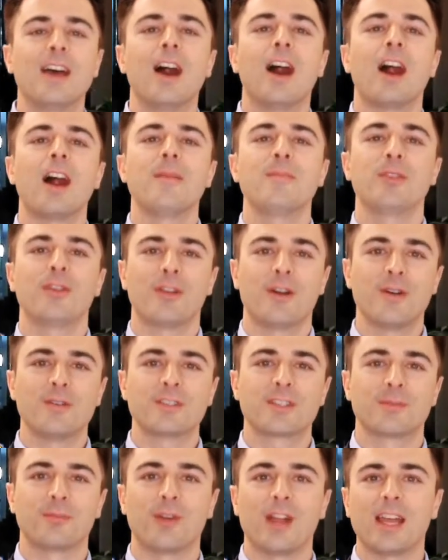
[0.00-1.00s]
I'm your
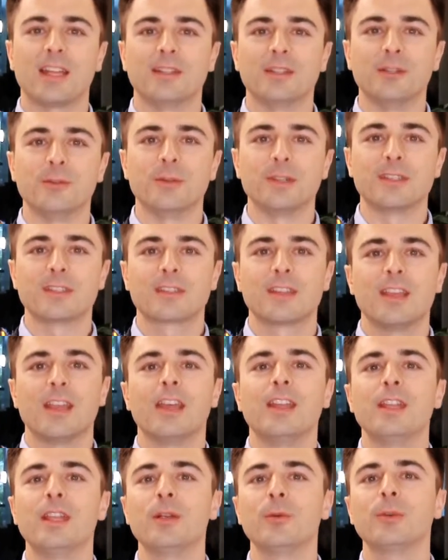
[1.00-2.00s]
host, Brad Lewis,
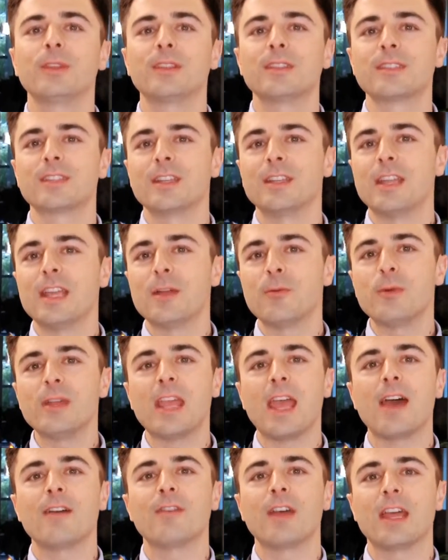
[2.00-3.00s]
and here with us today we
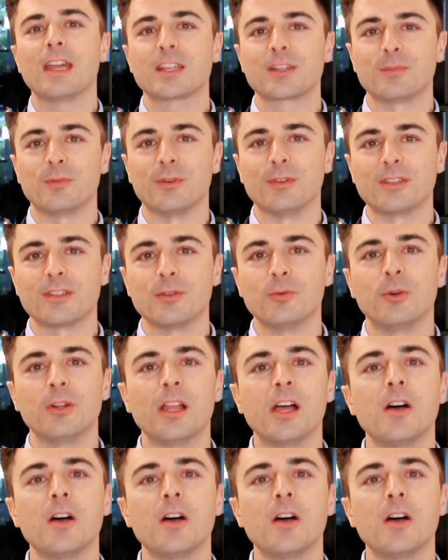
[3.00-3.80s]
have experts who will